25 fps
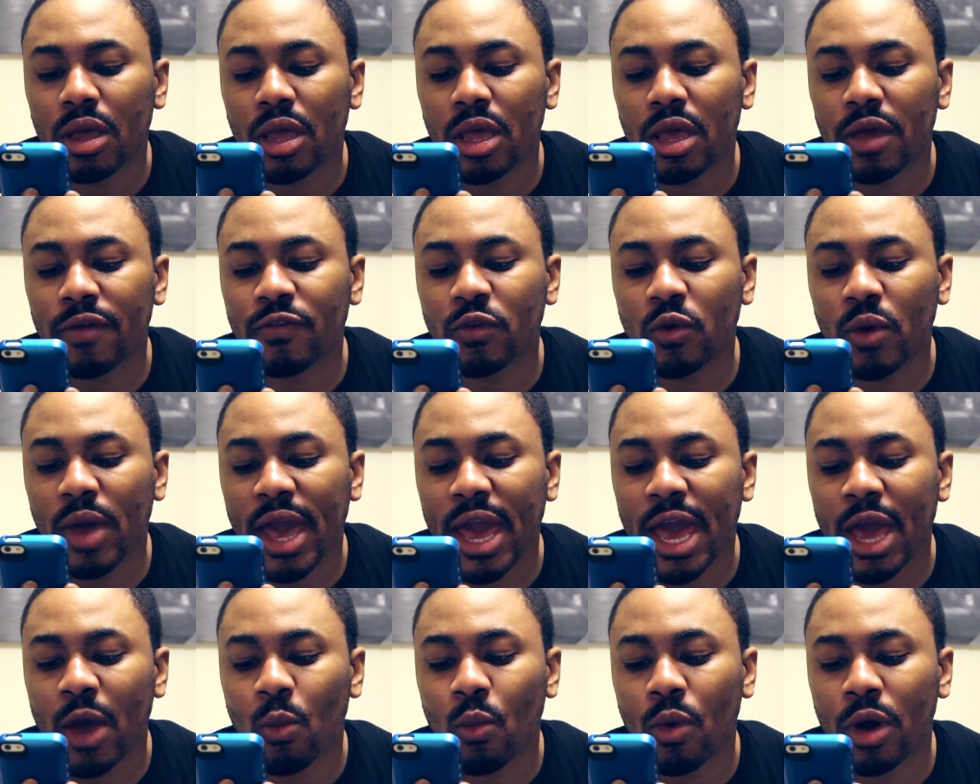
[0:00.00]
If you
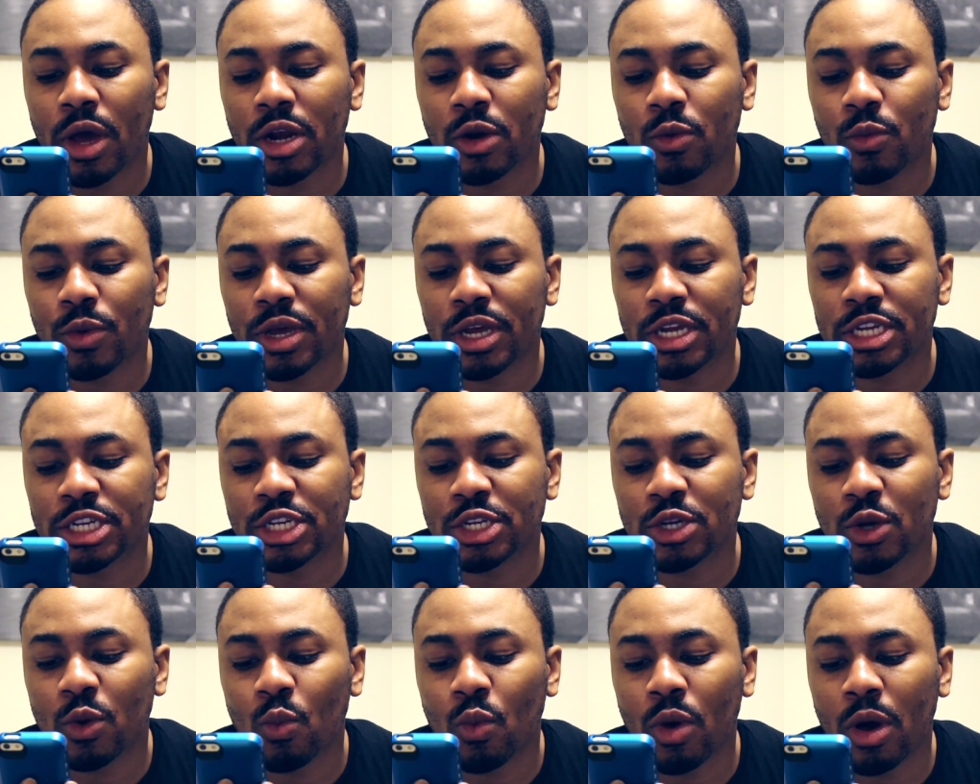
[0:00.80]
had one
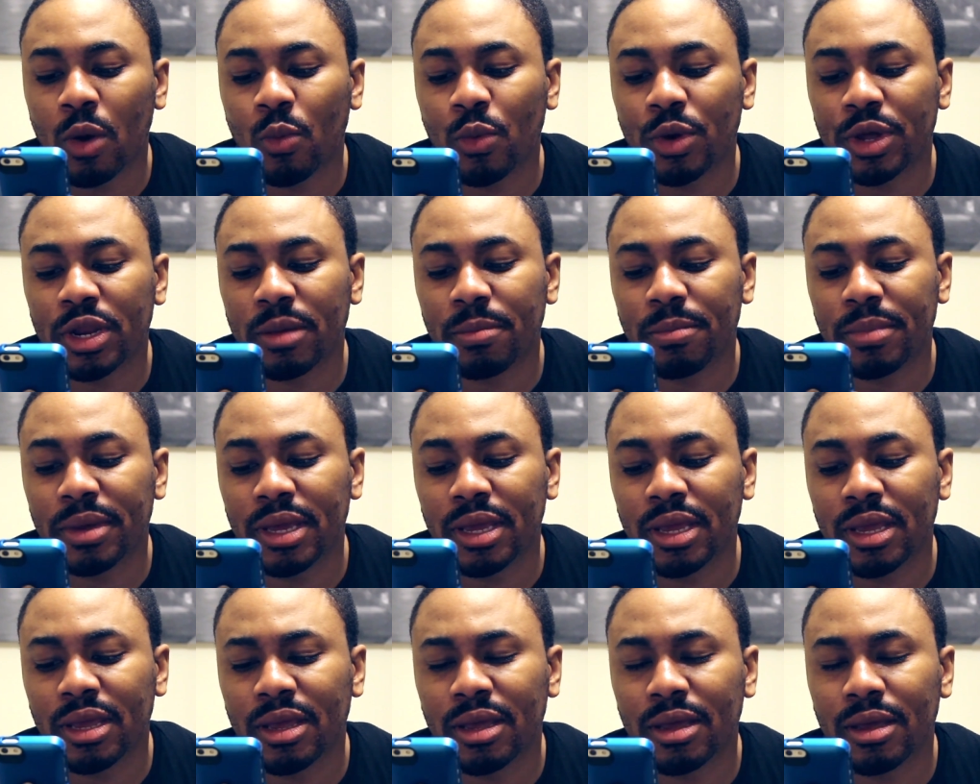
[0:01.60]
wish, what would it be?